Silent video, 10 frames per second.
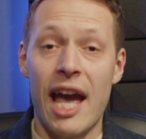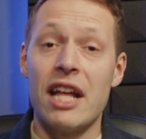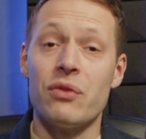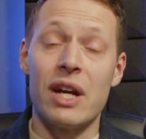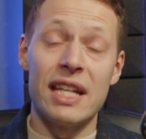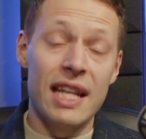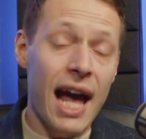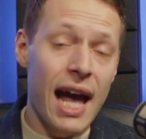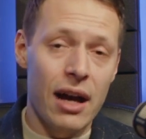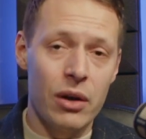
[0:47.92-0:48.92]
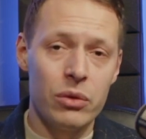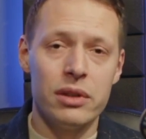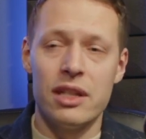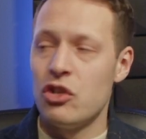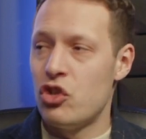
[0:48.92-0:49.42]
And right now,
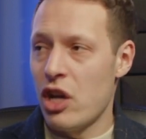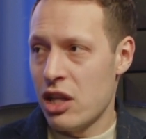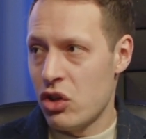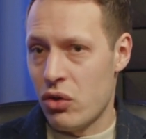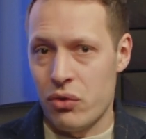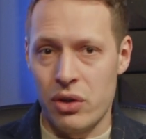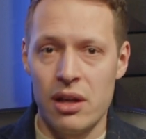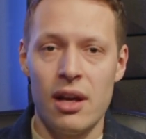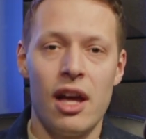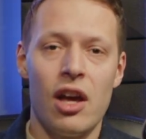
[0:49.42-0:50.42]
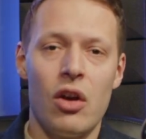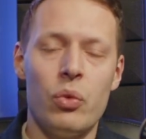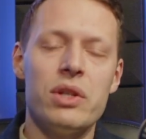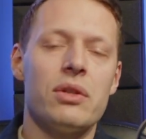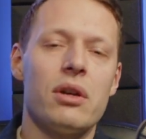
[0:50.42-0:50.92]
in January,
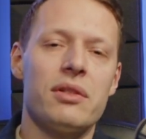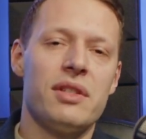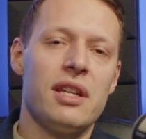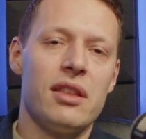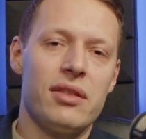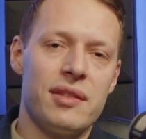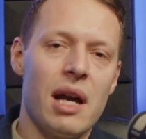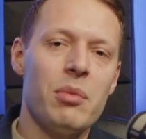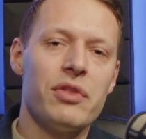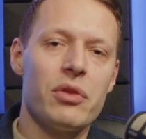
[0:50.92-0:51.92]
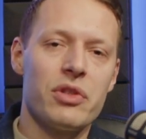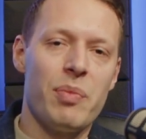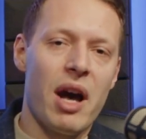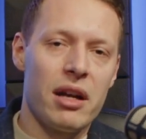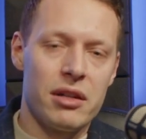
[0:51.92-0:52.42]
we started seeing some of those
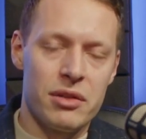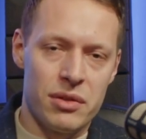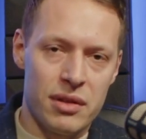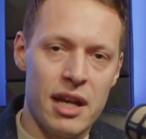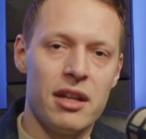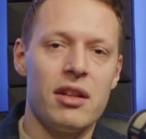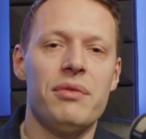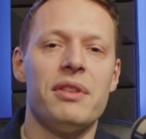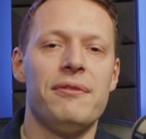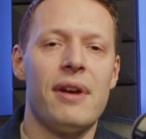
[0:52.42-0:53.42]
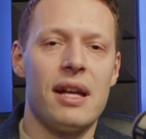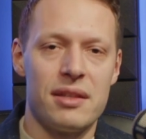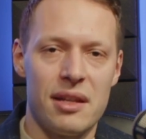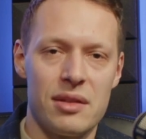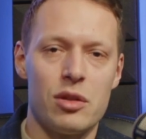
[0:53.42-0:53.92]
buyers getting off the
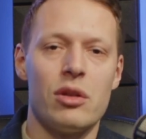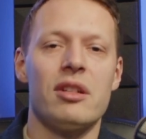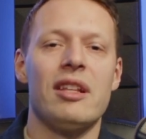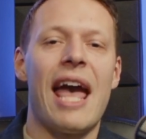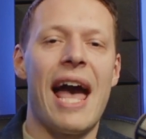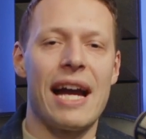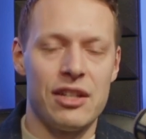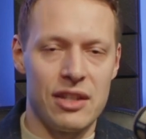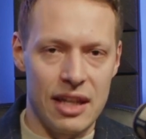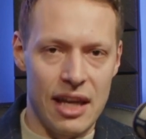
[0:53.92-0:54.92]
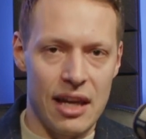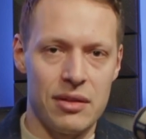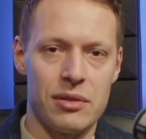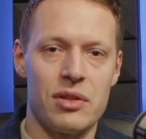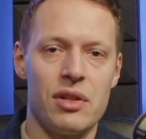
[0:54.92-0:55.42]
fence and started acting again. They
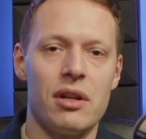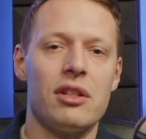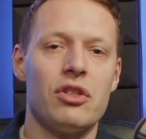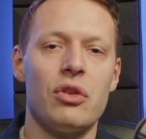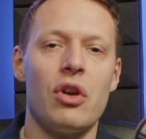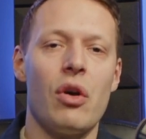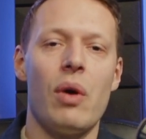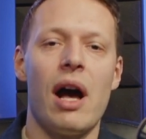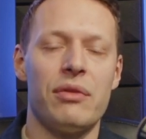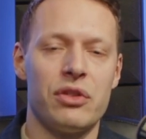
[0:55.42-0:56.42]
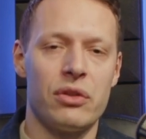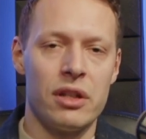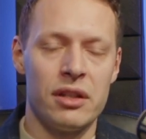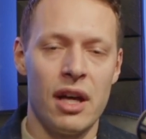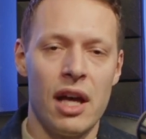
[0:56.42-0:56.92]
were started to go after
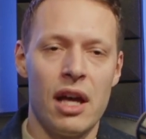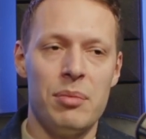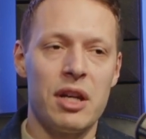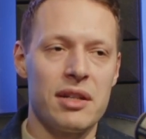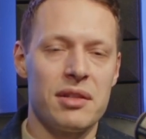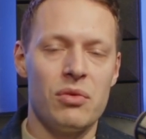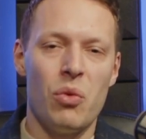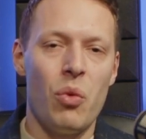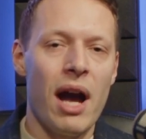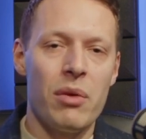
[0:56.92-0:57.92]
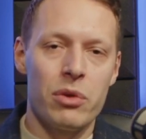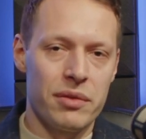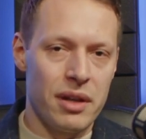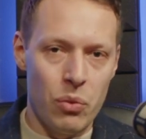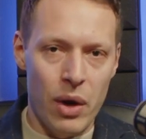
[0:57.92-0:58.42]
it, because why were
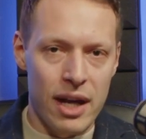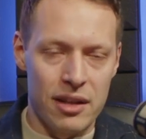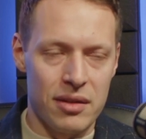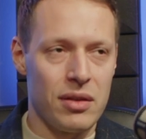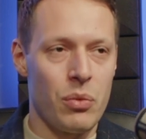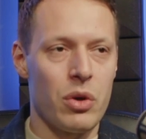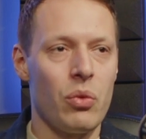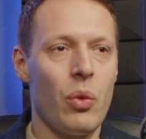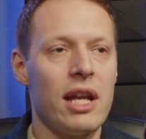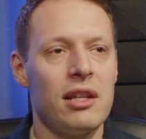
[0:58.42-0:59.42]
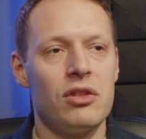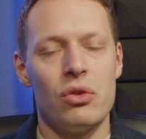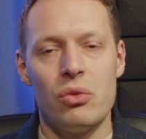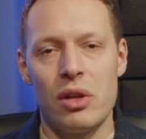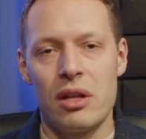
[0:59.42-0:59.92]
they waiting? They were waiting
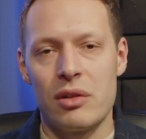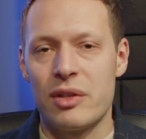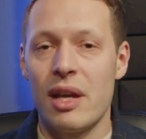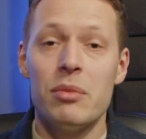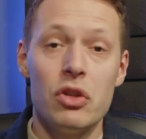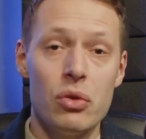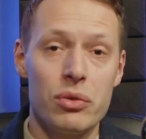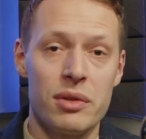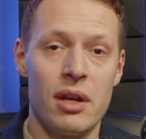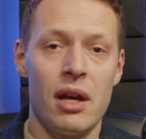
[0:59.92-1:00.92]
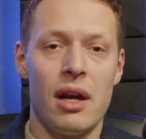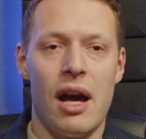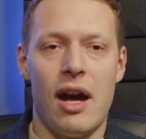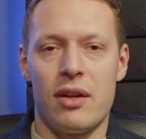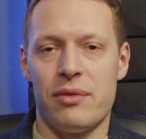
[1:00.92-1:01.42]
to hear some news
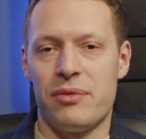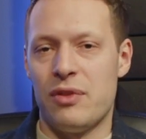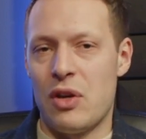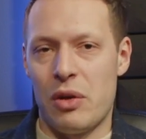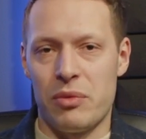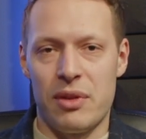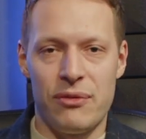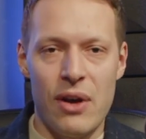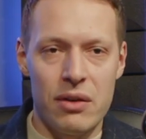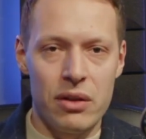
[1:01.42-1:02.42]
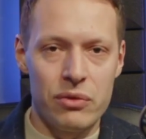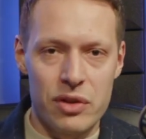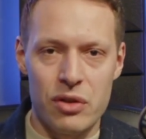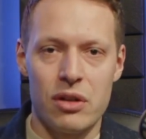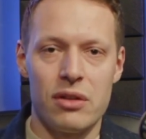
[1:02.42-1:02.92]
out of, you know, the Federal
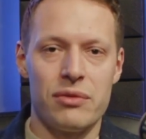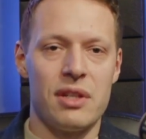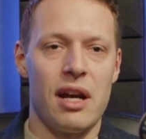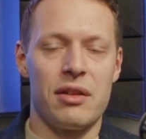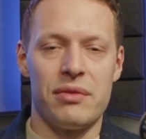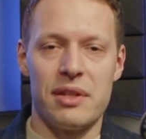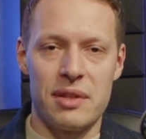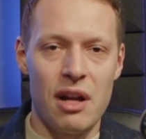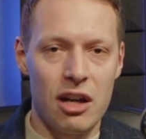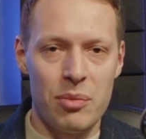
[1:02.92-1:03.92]
Reserves, out of the stock